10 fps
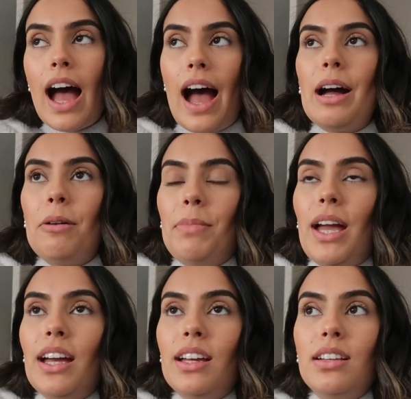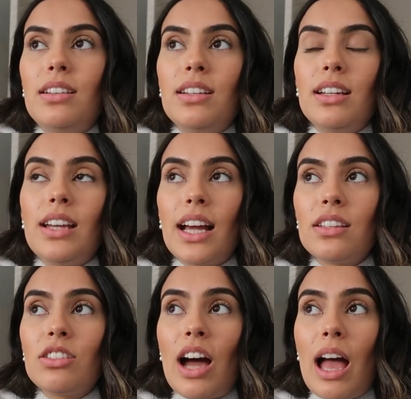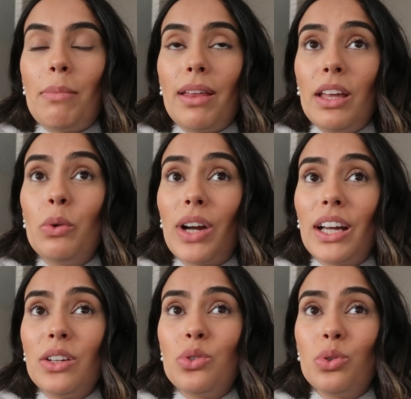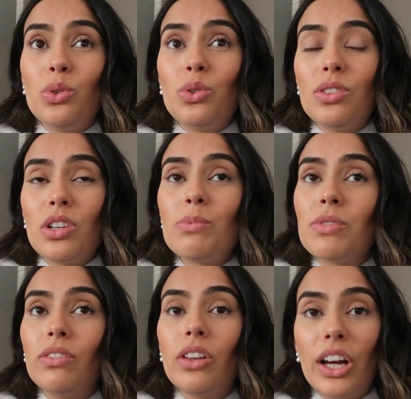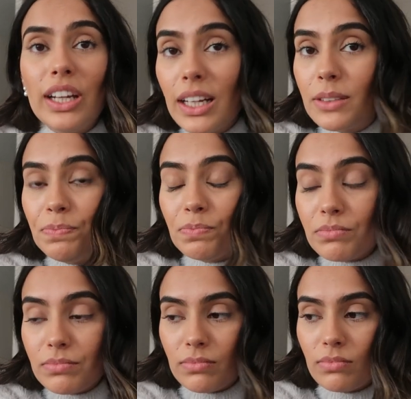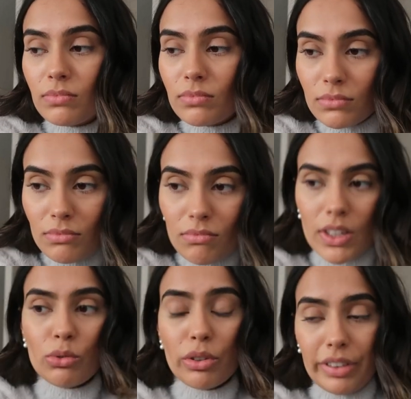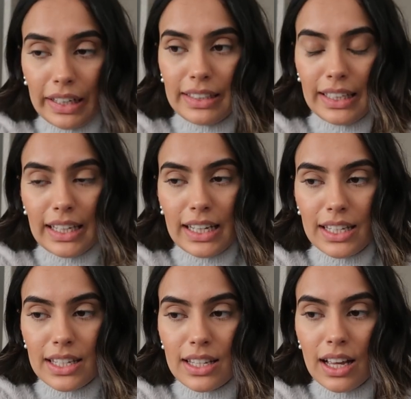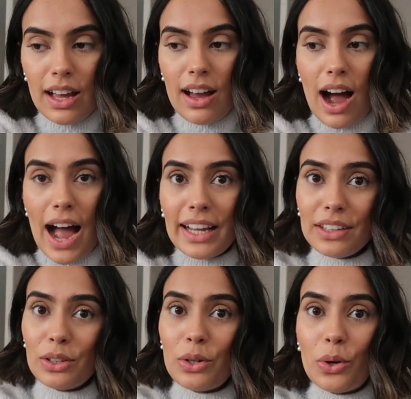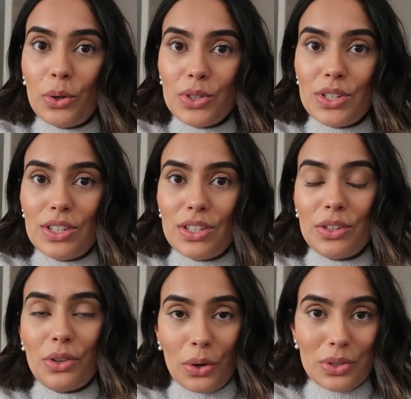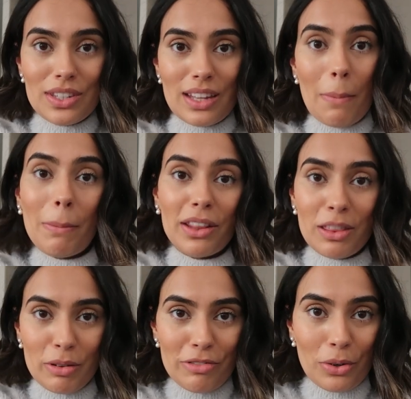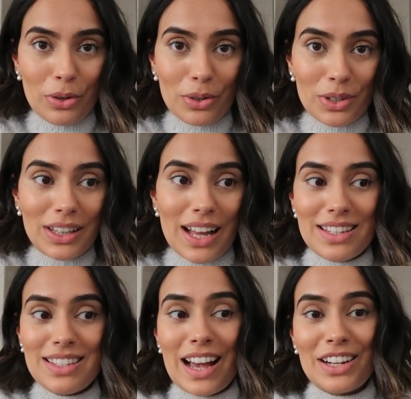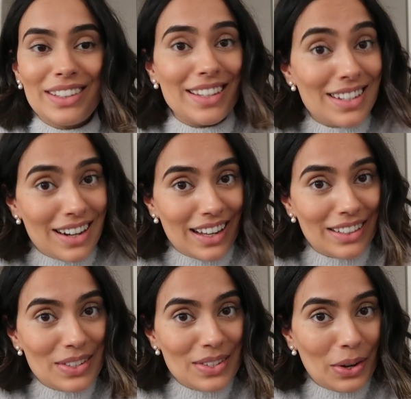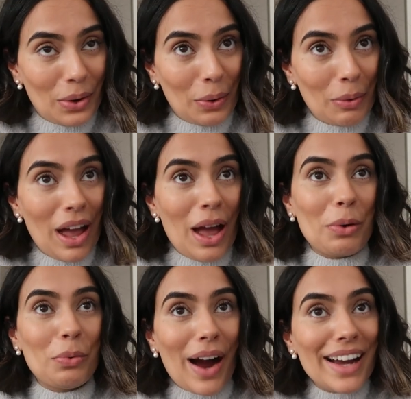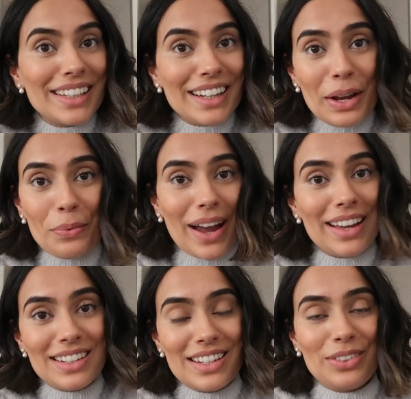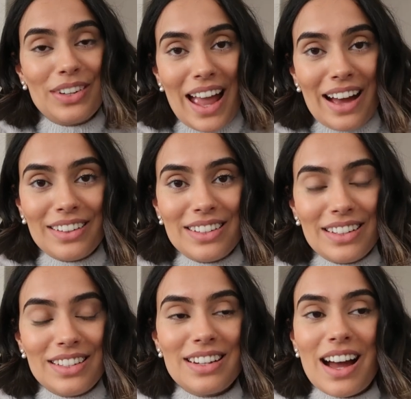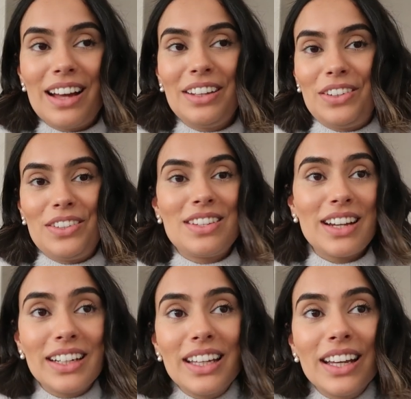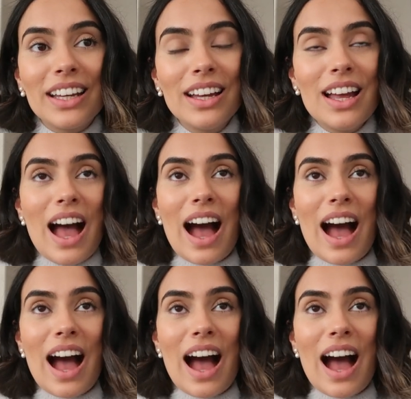And next time, I think what I can do in terms of learning and reflecting is I get the course notes a month before classes actually start. So why did I wait until now to start, you know, studying?